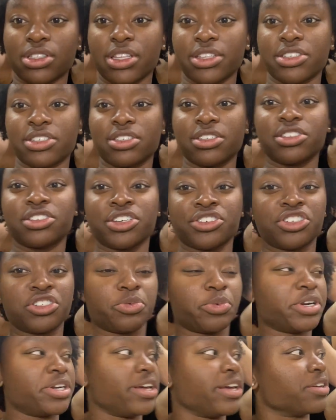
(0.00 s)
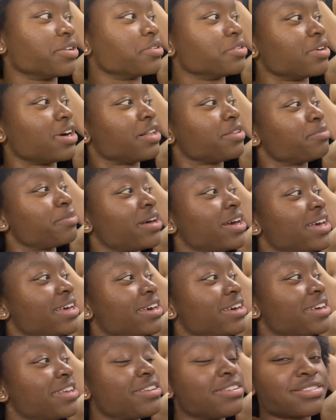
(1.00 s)
This was such a weird angle. Oh, my
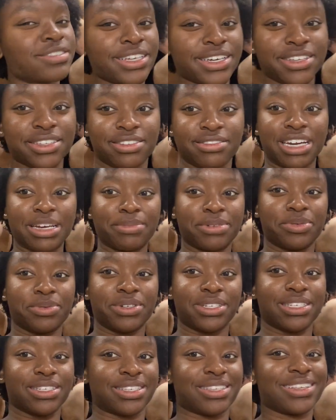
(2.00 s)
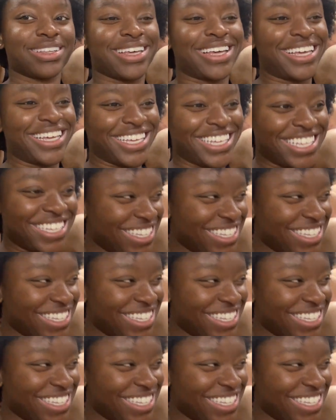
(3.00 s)
head looks like it's right between the sides.